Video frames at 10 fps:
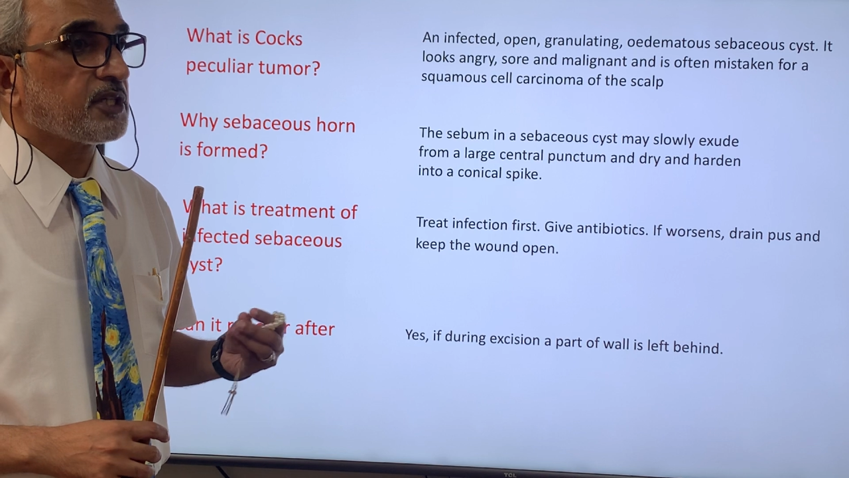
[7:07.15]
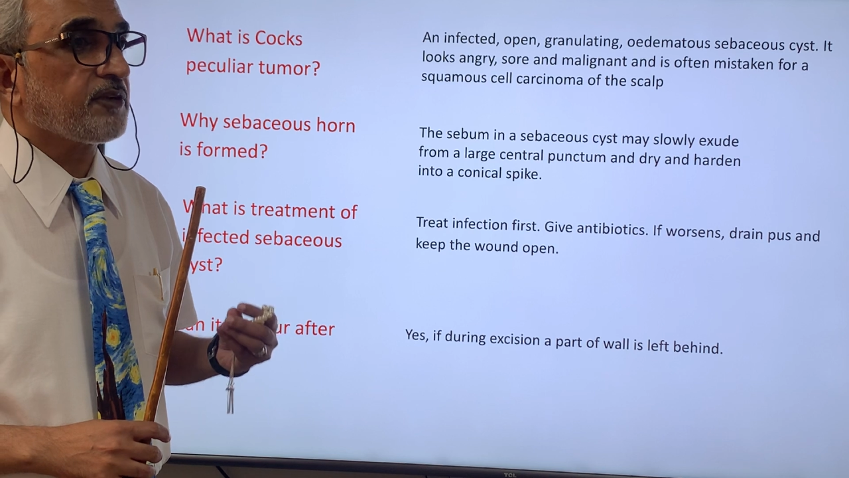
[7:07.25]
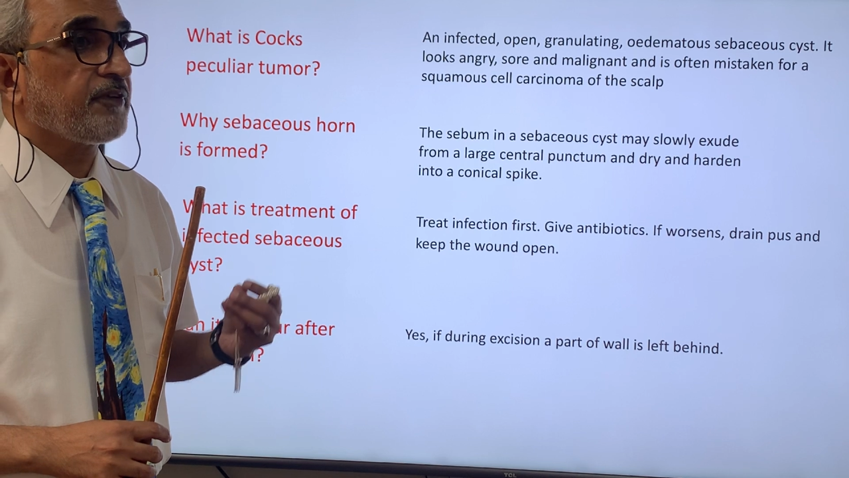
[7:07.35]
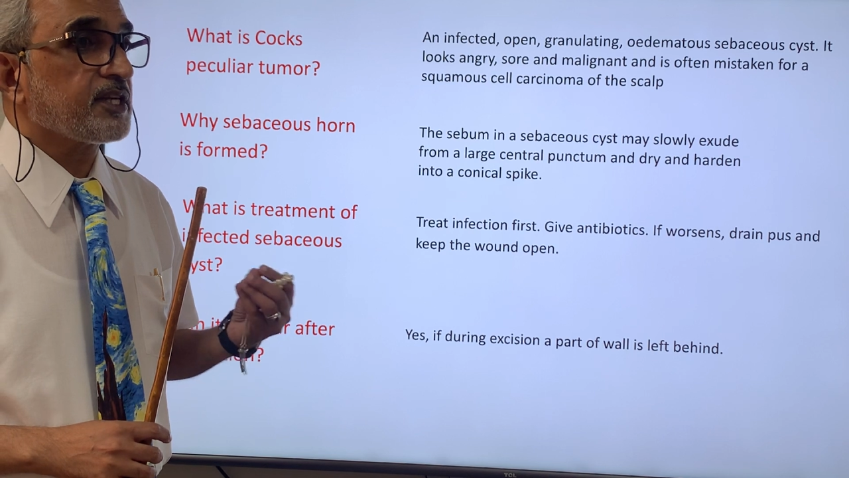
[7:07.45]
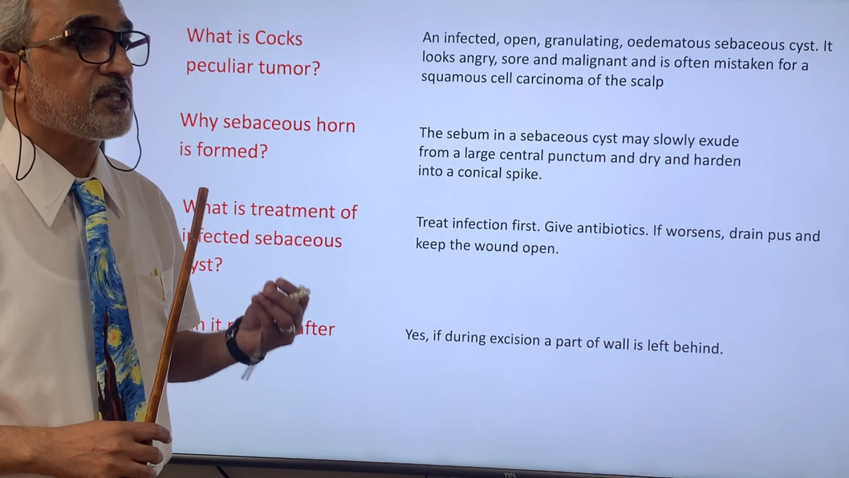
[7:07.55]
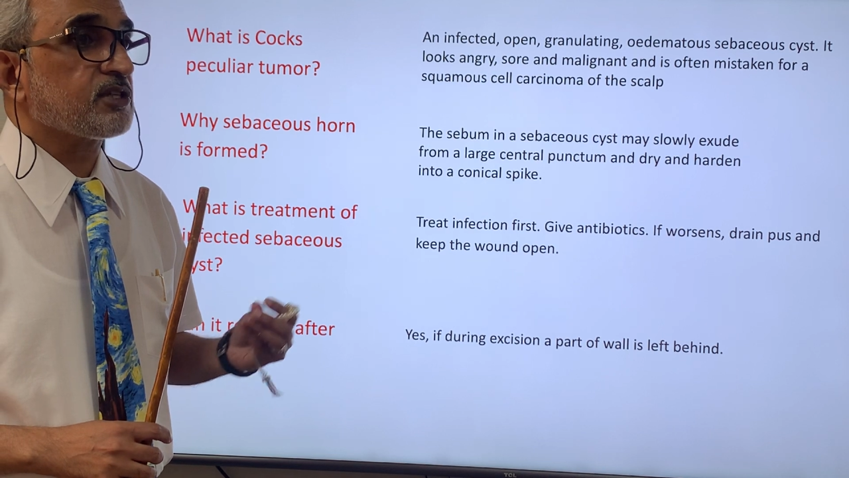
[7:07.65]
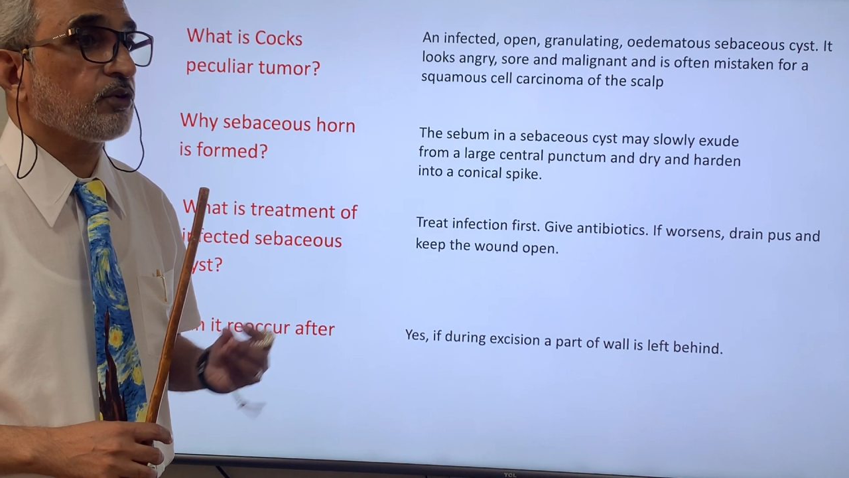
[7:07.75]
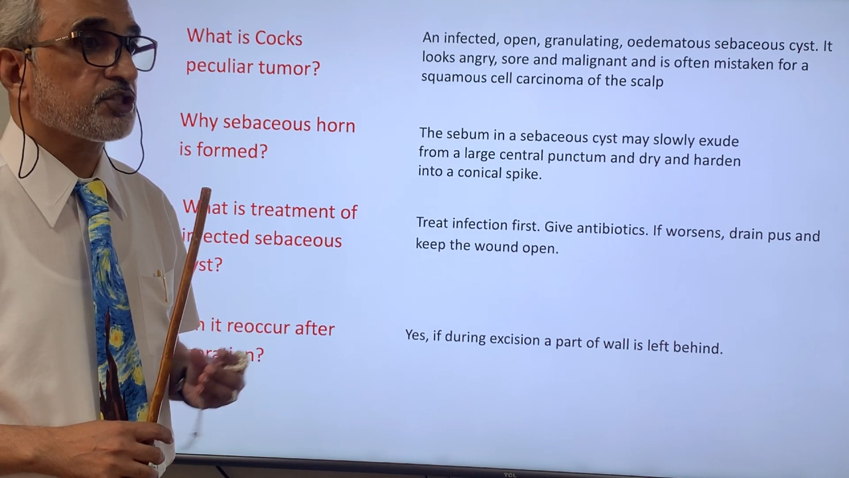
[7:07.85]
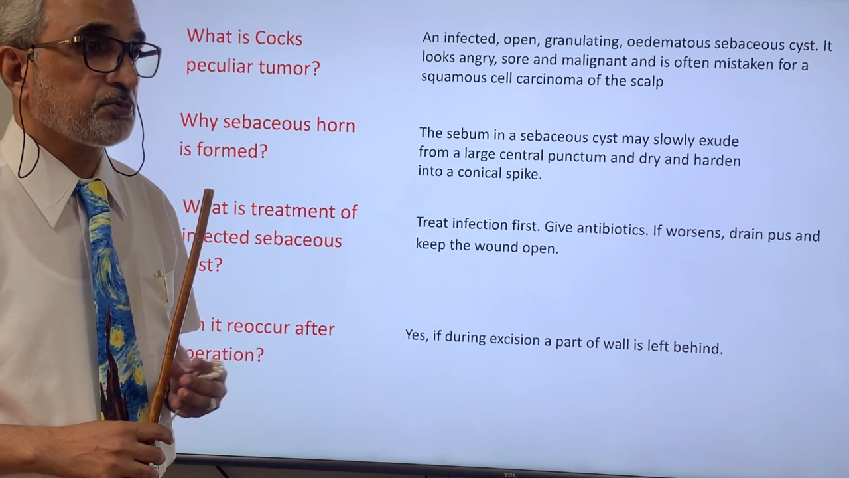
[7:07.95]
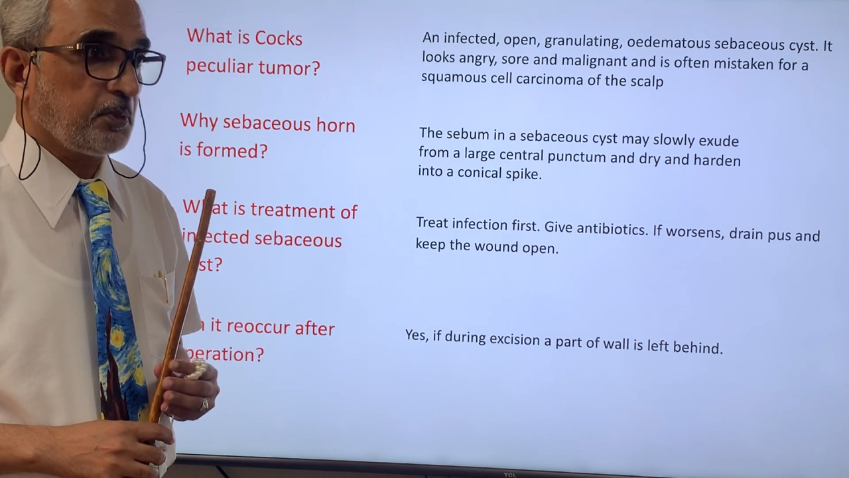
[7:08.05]
at a very
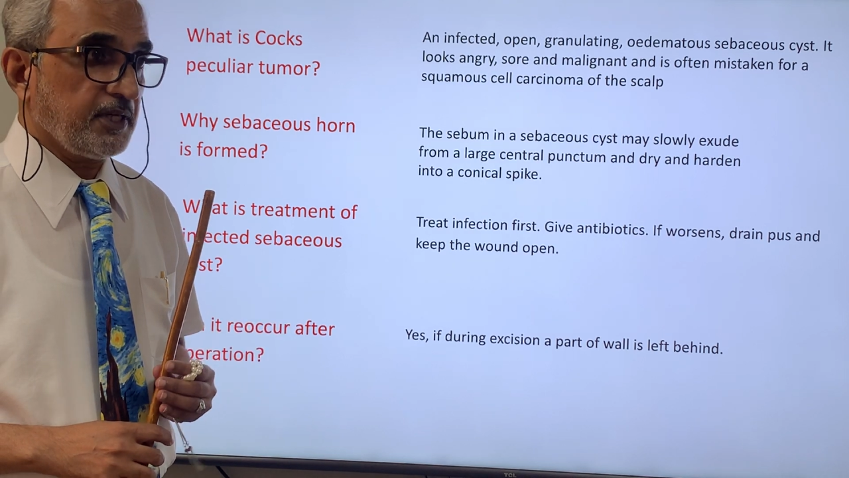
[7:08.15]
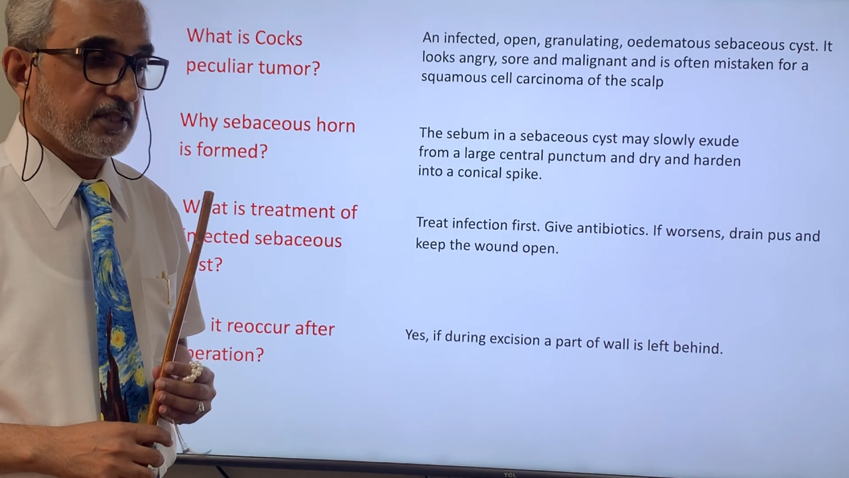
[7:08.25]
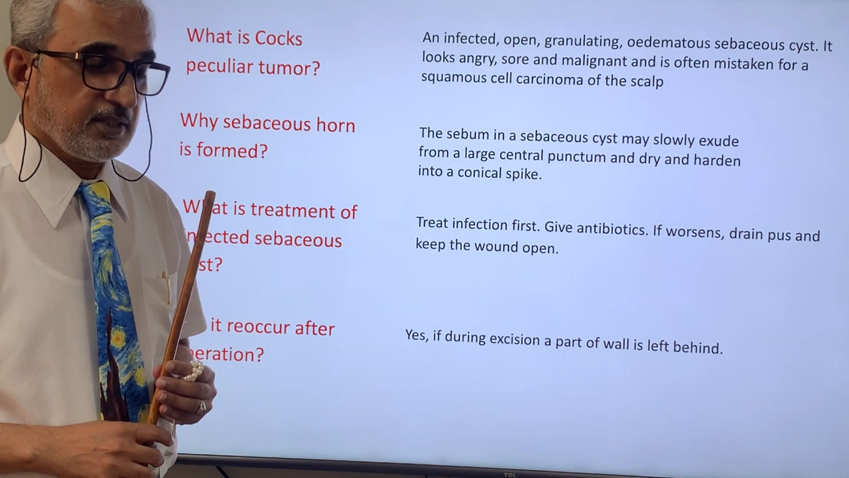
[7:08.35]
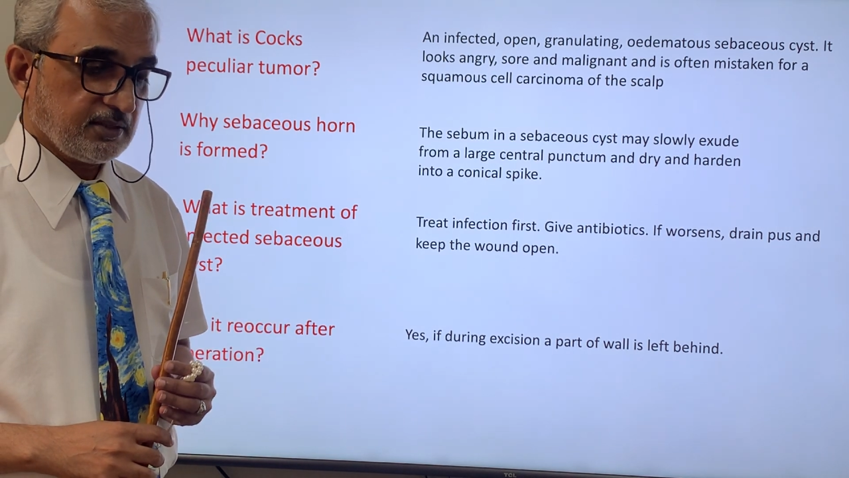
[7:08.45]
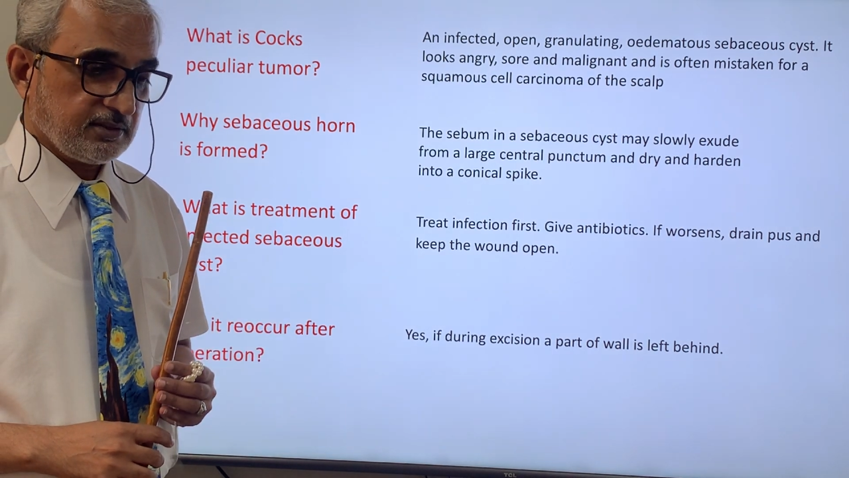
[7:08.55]
slow speed,